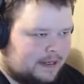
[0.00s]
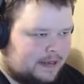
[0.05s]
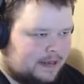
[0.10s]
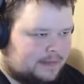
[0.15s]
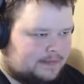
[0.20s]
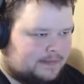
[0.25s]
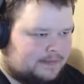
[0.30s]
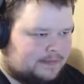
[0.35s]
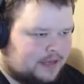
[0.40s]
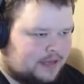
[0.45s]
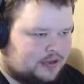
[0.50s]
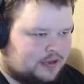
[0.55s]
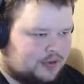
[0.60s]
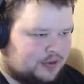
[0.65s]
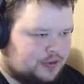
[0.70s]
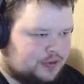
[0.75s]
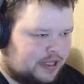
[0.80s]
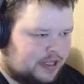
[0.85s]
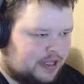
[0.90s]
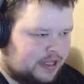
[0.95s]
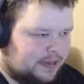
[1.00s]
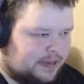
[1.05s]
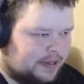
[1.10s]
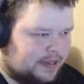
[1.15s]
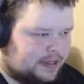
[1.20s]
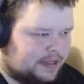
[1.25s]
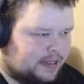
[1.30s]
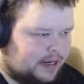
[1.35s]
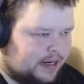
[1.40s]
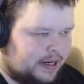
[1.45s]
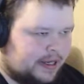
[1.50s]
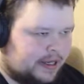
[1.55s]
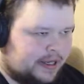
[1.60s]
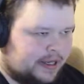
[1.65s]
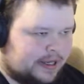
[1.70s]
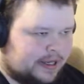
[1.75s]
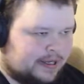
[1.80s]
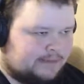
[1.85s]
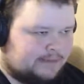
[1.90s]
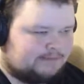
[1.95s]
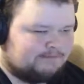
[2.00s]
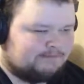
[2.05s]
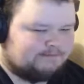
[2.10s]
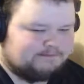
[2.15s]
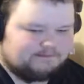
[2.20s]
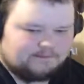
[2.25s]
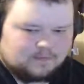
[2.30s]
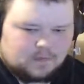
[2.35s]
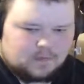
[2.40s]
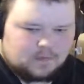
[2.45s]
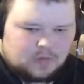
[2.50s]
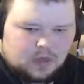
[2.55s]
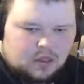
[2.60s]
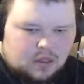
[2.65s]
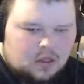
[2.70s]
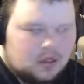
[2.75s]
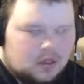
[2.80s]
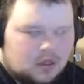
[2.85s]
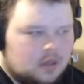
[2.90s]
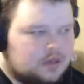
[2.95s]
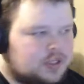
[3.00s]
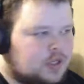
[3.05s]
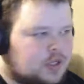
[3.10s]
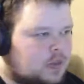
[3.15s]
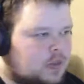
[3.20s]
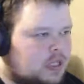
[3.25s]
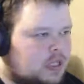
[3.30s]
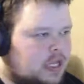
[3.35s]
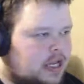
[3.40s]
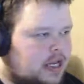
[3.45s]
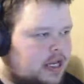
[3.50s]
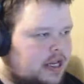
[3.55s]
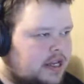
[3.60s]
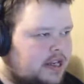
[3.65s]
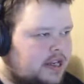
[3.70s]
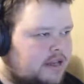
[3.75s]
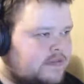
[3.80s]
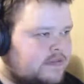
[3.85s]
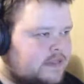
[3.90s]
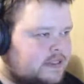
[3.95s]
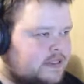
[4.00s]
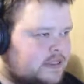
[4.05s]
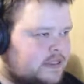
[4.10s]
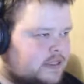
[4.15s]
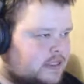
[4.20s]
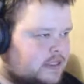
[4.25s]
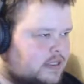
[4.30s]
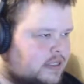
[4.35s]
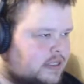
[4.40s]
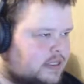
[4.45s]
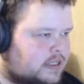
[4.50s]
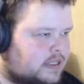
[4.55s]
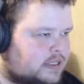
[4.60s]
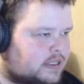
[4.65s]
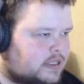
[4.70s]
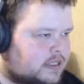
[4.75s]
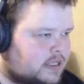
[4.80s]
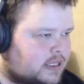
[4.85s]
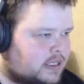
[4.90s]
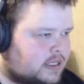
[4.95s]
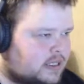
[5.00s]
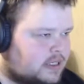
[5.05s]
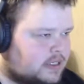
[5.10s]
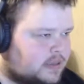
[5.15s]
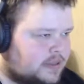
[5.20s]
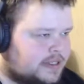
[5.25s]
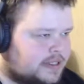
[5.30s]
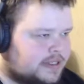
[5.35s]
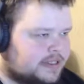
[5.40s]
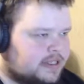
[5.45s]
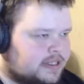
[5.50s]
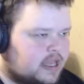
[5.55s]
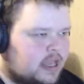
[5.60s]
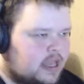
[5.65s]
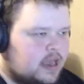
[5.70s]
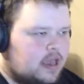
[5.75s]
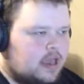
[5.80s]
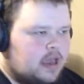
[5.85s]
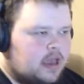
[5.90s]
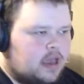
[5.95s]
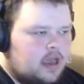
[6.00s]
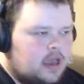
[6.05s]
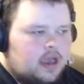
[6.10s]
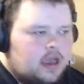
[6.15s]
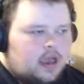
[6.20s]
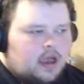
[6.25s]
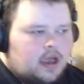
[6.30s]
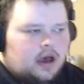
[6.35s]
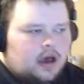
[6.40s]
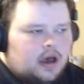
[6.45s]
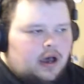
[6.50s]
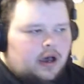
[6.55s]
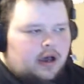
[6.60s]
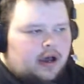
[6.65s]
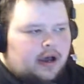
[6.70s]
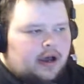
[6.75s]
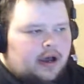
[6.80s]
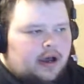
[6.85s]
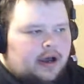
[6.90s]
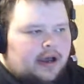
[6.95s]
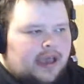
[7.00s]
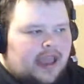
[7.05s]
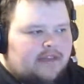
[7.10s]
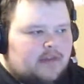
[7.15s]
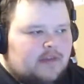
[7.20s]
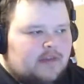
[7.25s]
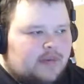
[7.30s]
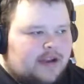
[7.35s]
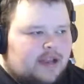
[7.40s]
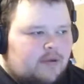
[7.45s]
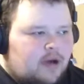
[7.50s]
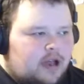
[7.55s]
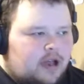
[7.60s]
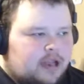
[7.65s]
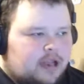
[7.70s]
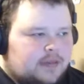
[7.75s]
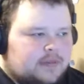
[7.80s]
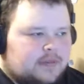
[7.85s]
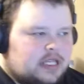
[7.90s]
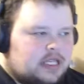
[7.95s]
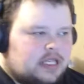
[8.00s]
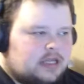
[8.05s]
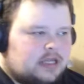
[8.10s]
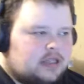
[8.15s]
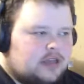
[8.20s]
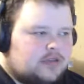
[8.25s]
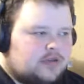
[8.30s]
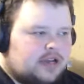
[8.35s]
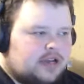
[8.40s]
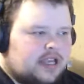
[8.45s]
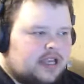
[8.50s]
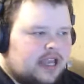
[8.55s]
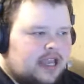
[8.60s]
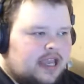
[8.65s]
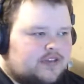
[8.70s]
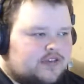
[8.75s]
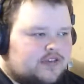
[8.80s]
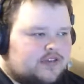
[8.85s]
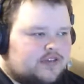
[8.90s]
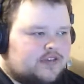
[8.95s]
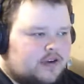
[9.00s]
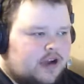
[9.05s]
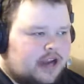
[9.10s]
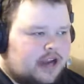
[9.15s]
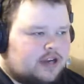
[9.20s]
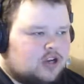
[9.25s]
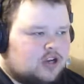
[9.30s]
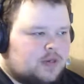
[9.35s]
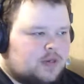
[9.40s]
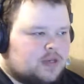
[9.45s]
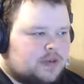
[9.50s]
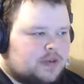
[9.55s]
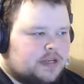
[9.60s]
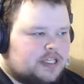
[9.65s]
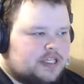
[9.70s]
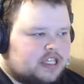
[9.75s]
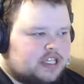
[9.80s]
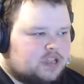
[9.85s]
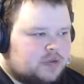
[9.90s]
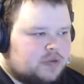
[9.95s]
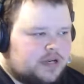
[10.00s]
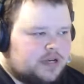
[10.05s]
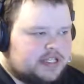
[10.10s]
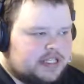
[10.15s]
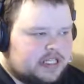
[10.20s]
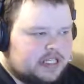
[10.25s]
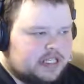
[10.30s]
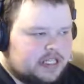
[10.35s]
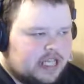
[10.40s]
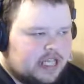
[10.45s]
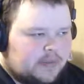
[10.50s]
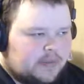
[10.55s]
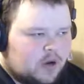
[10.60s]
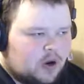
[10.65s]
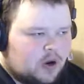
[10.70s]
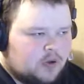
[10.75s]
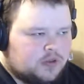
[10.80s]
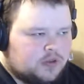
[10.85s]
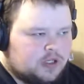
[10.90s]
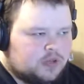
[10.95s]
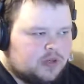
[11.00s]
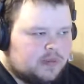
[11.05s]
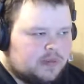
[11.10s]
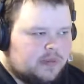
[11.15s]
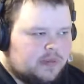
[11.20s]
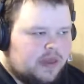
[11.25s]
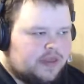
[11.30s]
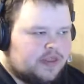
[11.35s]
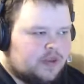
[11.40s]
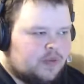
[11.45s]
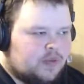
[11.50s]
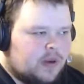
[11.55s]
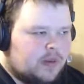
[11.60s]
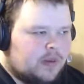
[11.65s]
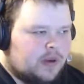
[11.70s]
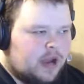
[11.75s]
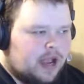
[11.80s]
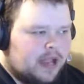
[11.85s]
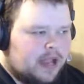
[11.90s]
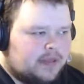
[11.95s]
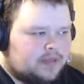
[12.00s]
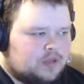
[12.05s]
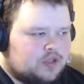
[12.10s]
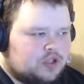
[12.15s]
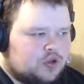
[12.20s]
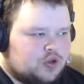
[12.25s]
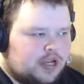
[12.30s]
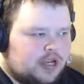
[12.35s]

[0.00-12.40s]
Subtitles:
Not truly, anyways. All right. So we're live. This is the 26th. Hey, everybody. Welcome to the 3Cast for October 26, 2016. I'm your host this week, Matthew Weber. I am joined by